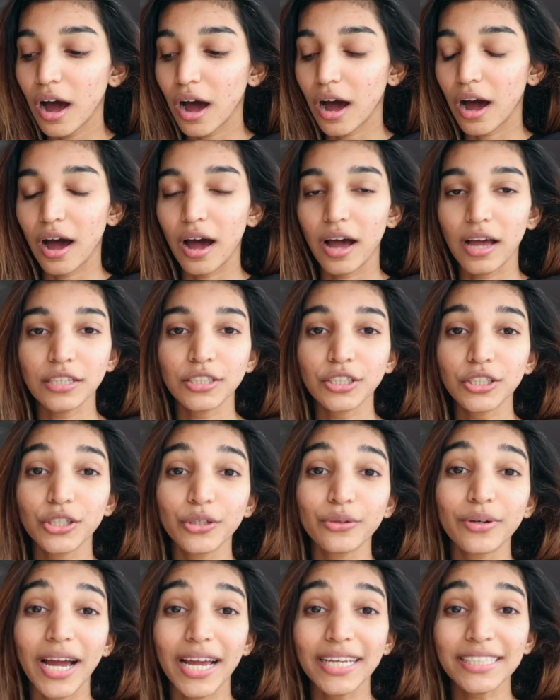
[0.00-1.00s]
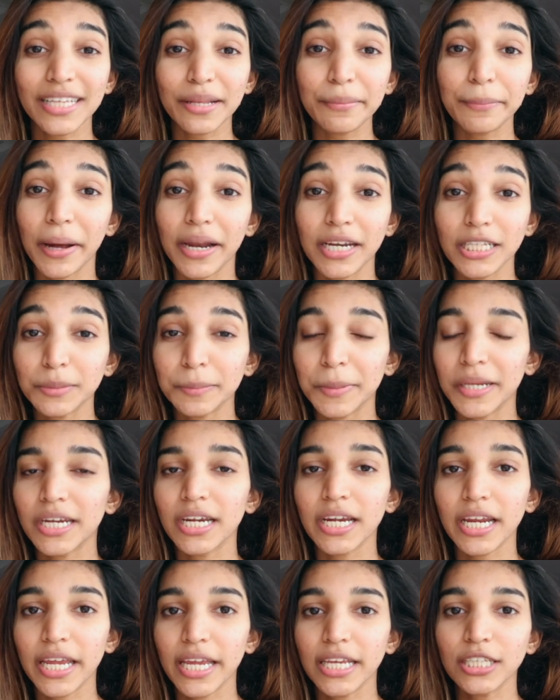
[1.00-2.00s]
so you guys can participate
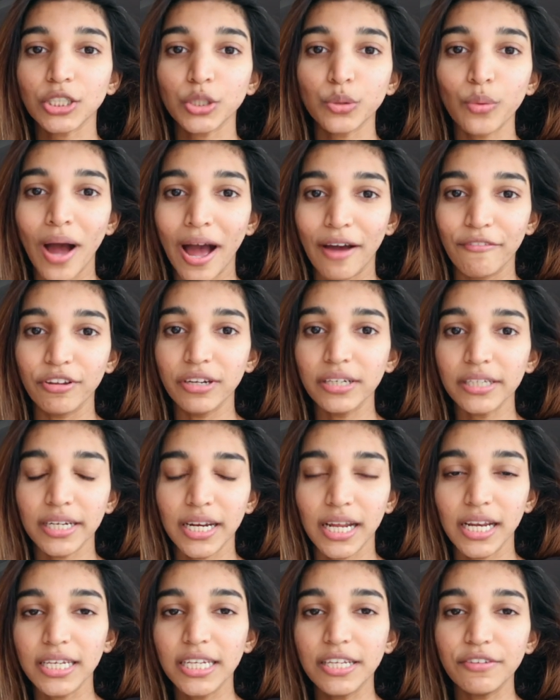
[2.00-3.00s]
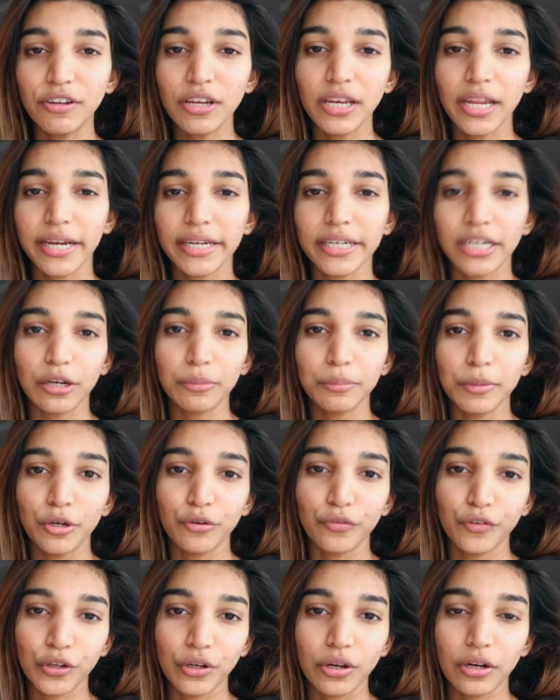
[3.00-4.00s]
in case you haven't. And I'll leave a link down
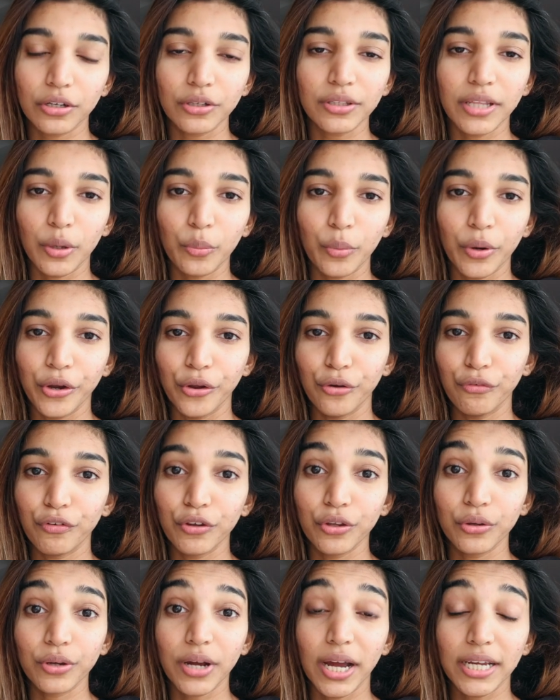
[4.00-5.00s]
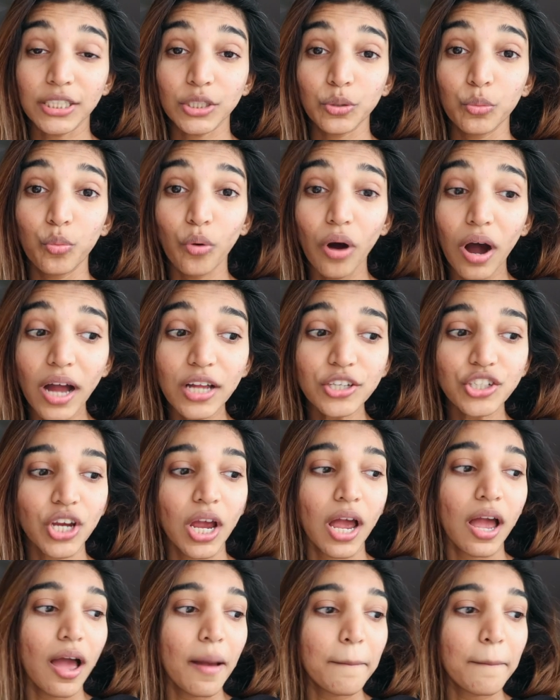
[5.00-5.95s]
below to that video for you guys to watch.